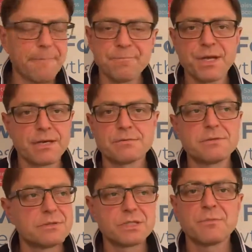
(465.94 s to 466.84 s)

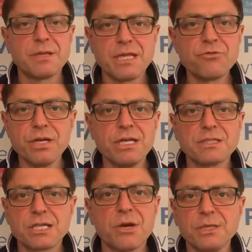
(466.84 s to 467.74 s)
the ingredients
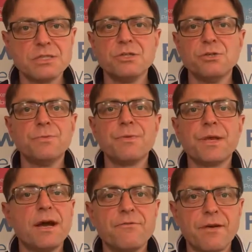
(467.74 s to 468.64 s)
that go into
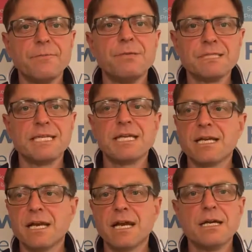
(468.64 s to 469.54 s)
a very
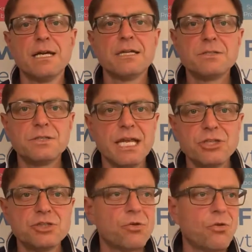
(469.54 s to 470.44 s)
particular
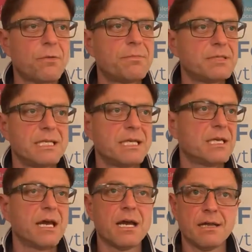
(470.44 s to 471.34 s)
dish or a
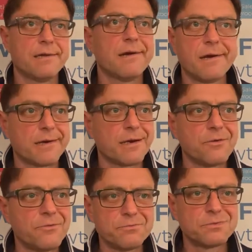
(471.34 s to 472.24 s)
particular, I don't
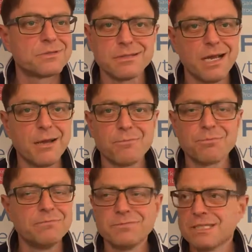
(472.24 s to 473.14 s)
know,
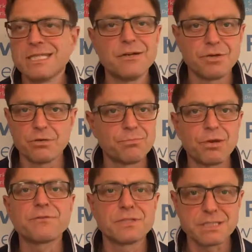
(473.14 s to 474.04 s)
cereal,
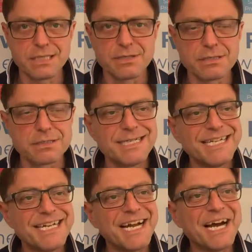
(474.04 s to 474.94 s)
breakfast cereal.
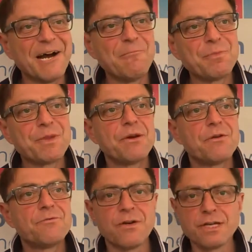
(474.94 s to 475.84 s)

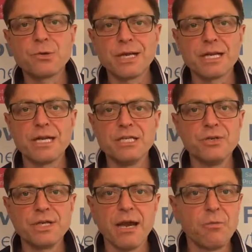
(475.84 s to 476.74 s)
Very quickly,
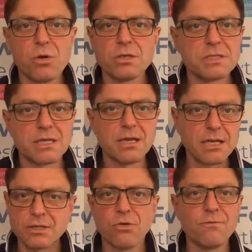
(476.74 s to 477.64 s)
you get ones that are
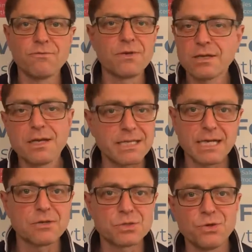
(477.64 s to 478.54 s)
like
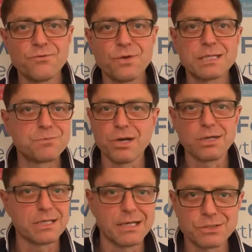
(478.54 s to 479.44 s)
Kellogg's cornflakes, but
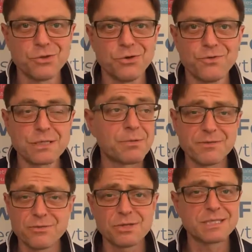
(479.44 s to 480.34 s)
aren't Kellogg's cornflakes, but
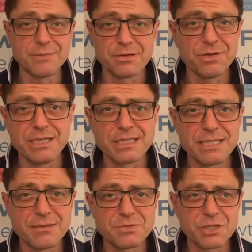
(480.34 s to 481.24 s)
they've got the same ingredients
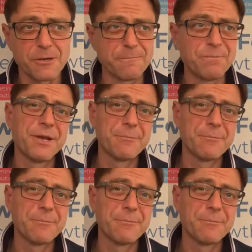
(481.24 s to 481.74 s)
in them. So